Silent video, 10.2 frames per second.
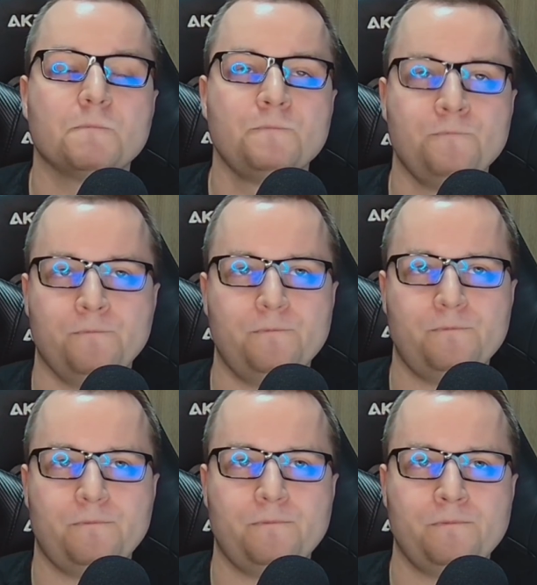
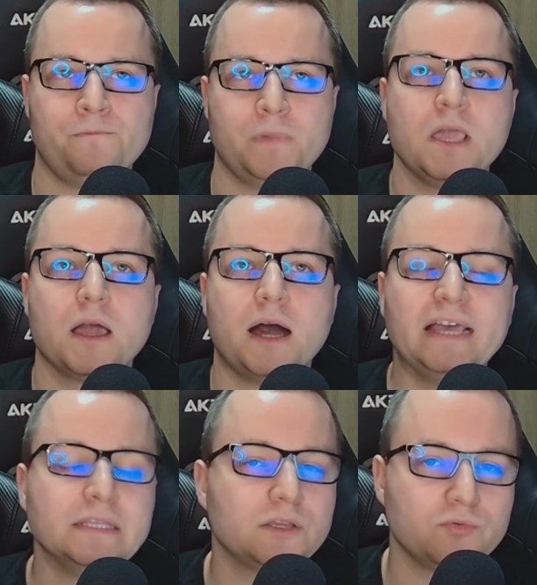I
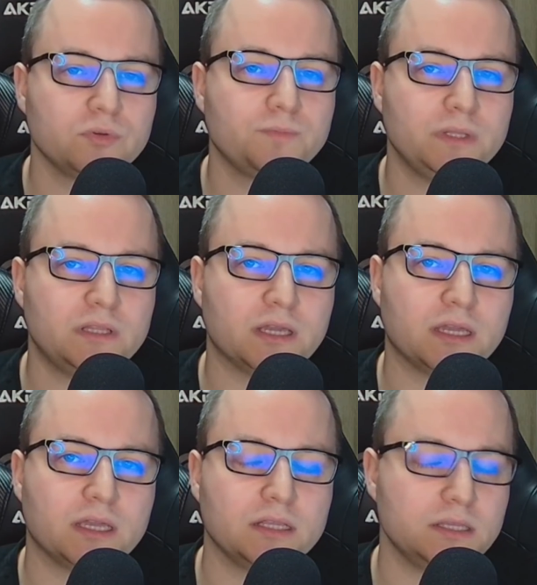think it would be
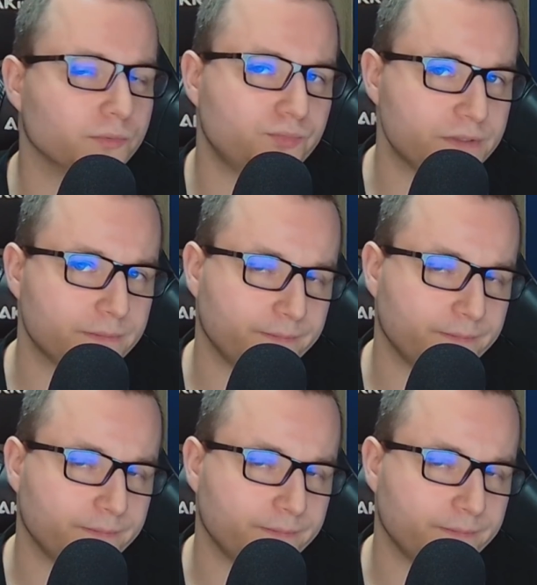the Demon Prince,